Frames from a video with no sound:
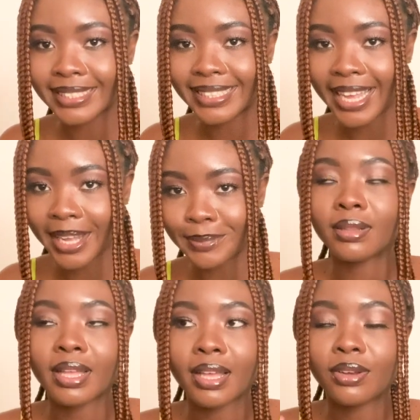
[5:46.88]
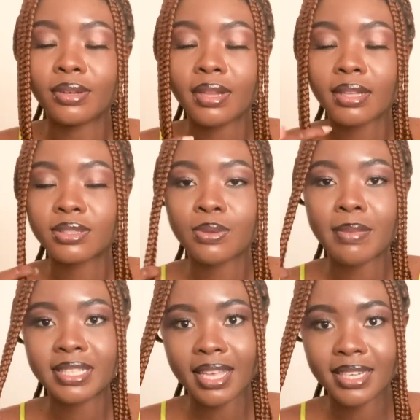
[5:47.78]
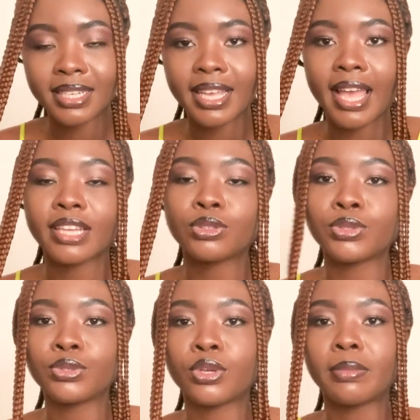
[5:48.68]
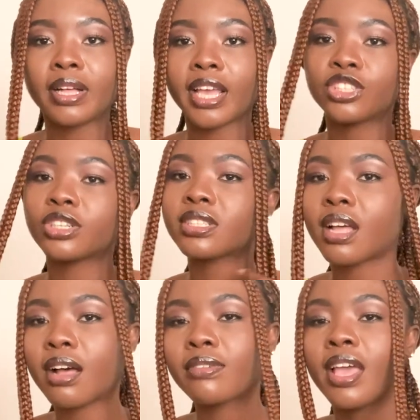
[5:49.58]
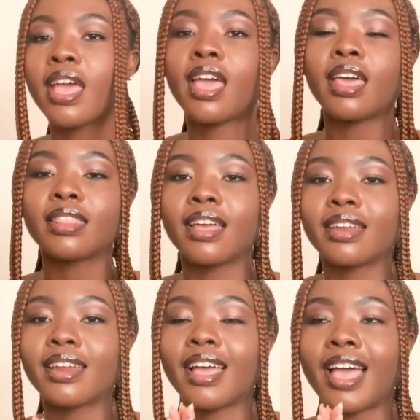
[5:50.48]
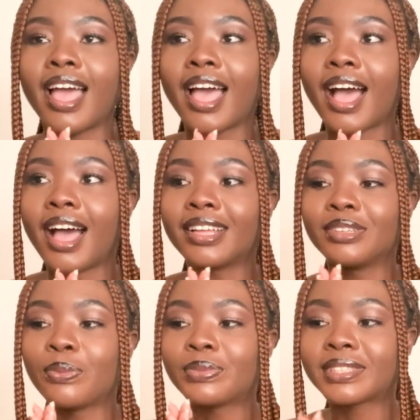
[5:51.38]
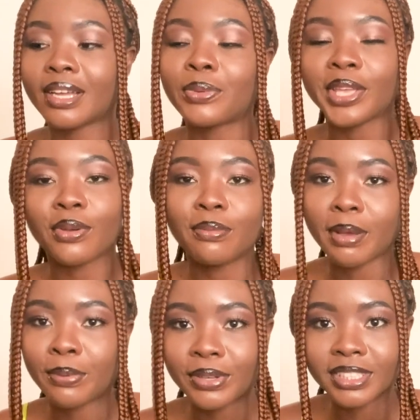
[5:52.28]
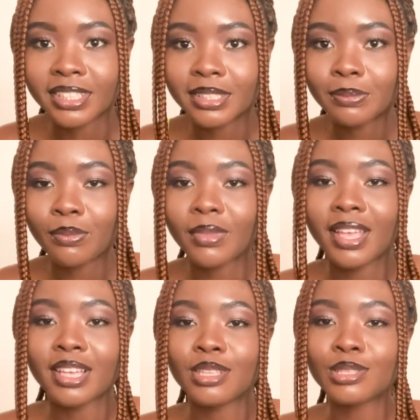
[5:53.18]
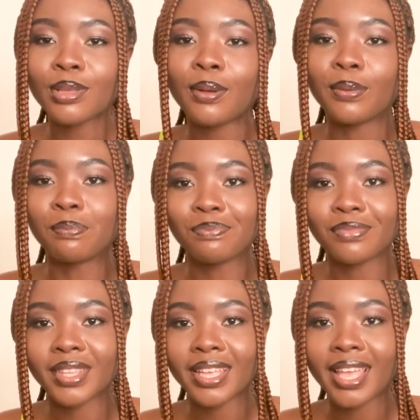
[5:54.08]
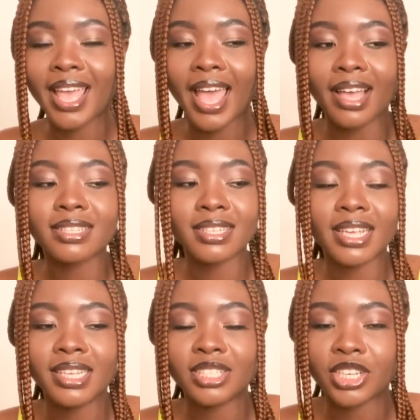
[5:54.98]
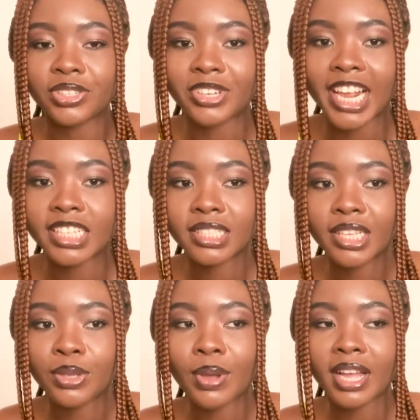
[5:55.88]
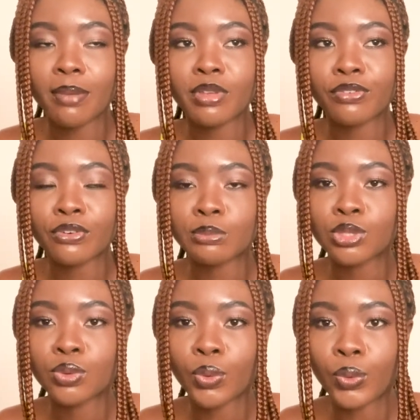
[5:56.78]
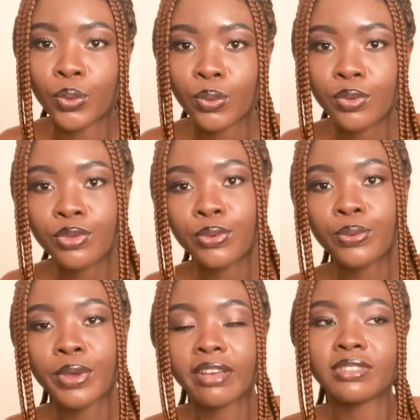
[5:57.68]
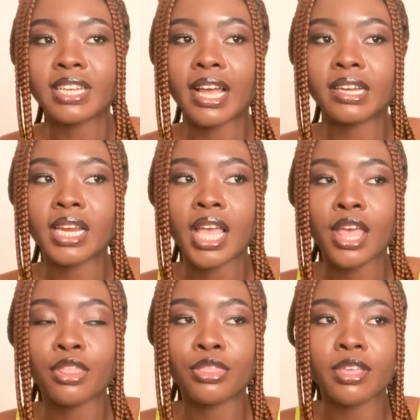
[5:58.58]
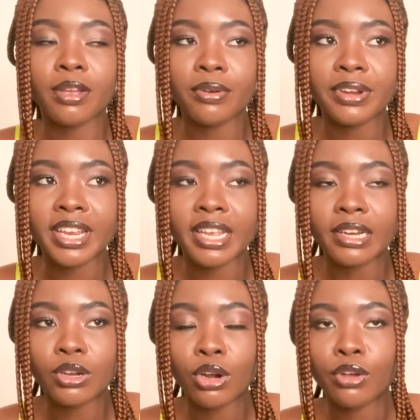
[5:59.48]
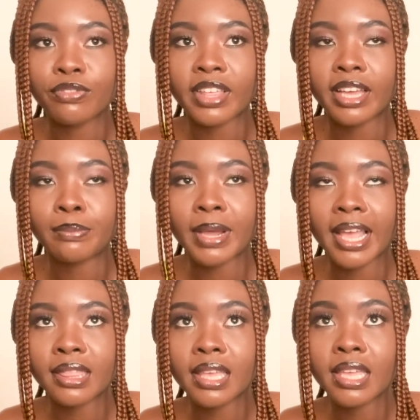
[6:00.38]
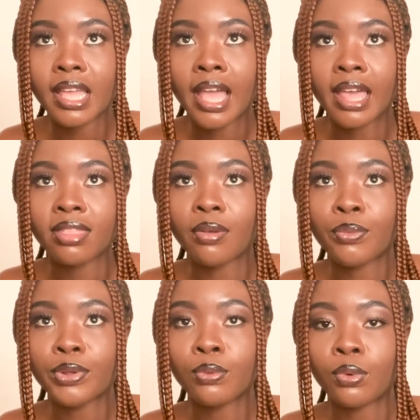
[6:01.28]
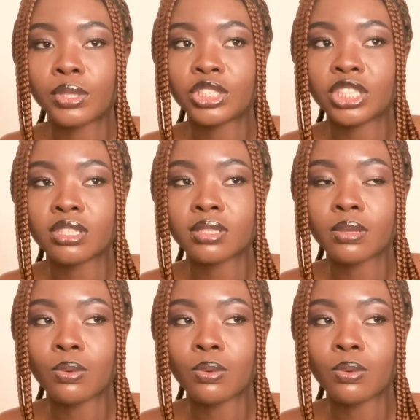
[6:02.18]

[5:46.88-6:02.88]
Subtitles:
Yeah. So my second day, I had to do normal HR stuff and then start working on my projects. So as an intern, right, you are coming from school, you have done theory and all of that, but I think the real world just